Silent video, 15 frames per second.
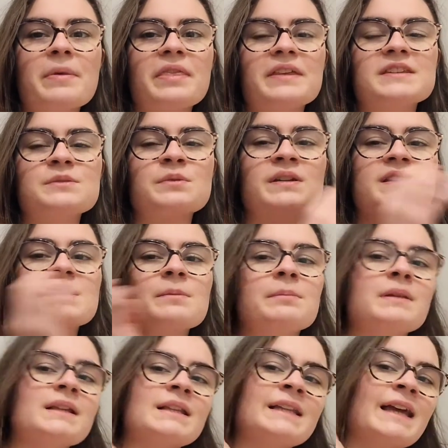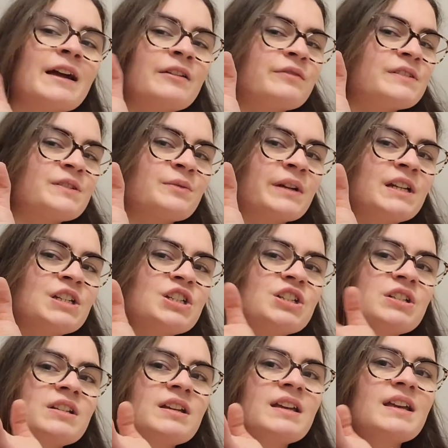but this one is completely out of his
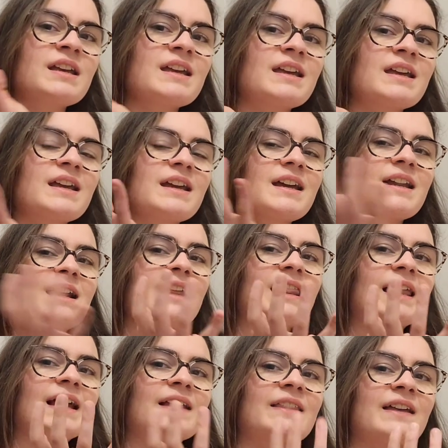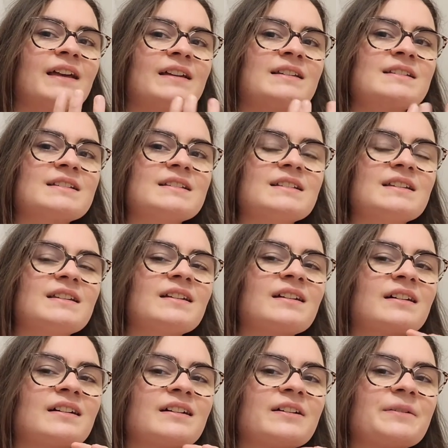reach, and I like that.
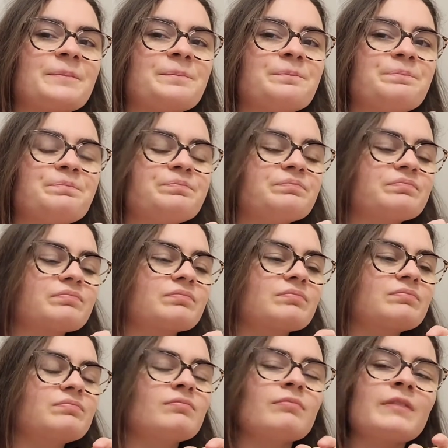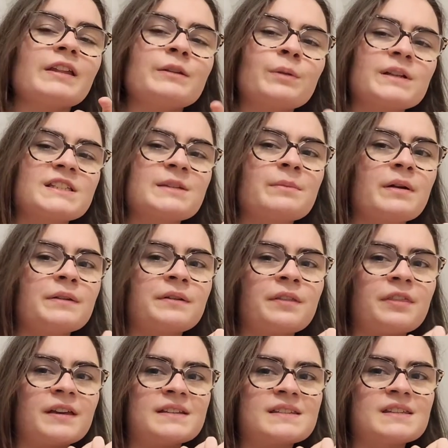And lots of
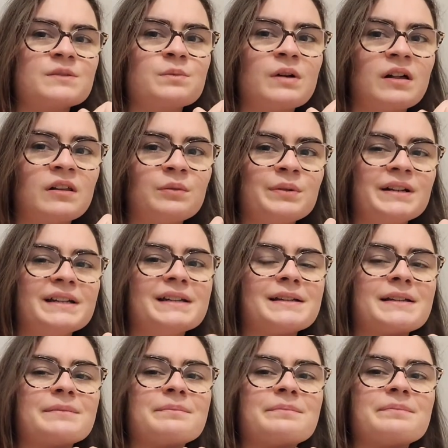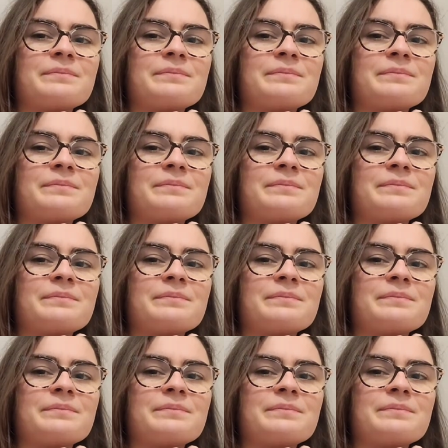other things as well, where he